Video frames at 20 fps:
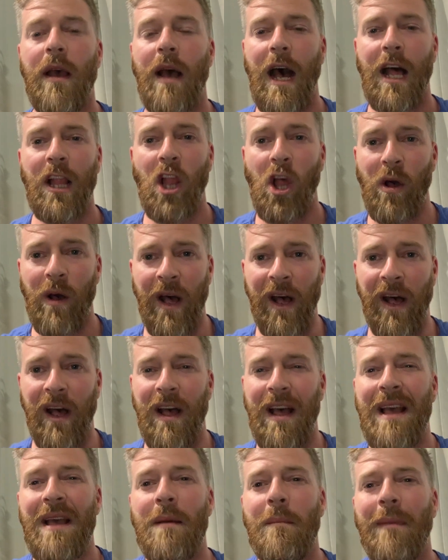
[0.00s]
Aloha,
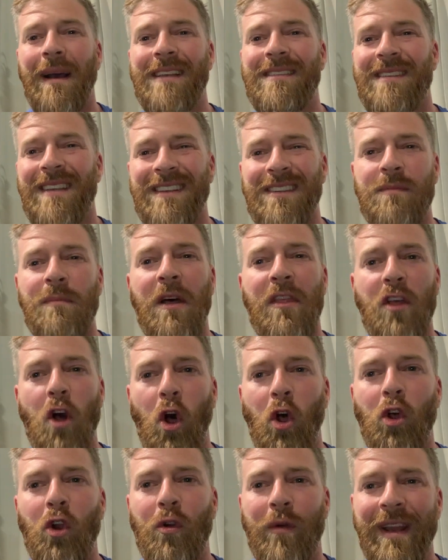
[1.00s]
my
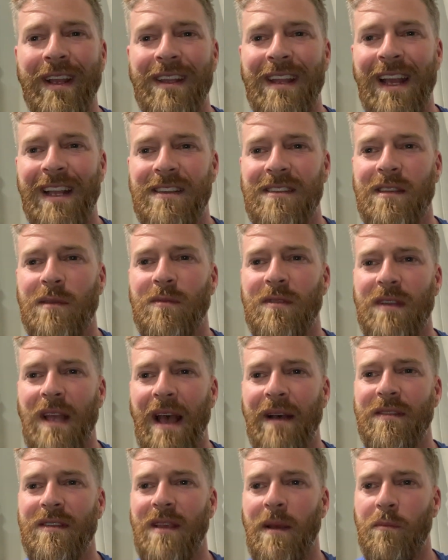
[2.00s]
six-month-old Great Dane seems to
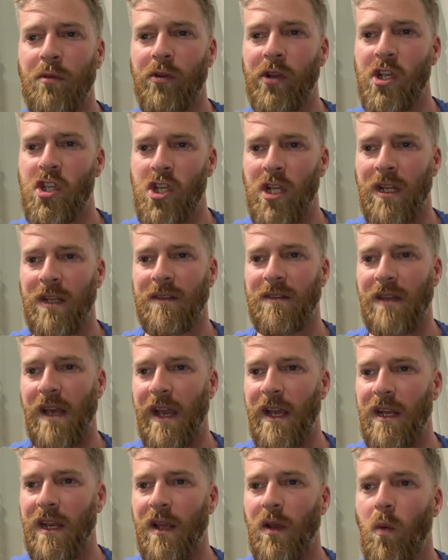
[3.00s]
have separation
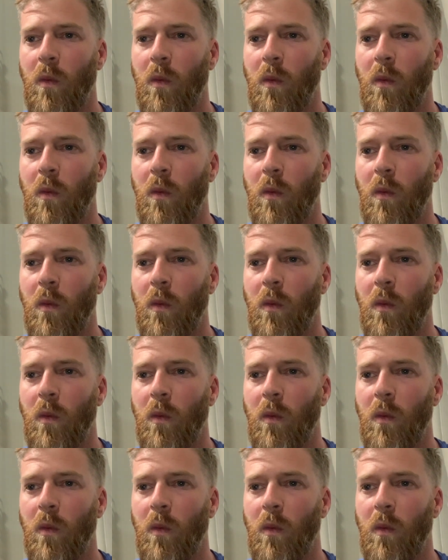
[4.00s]
anxiety,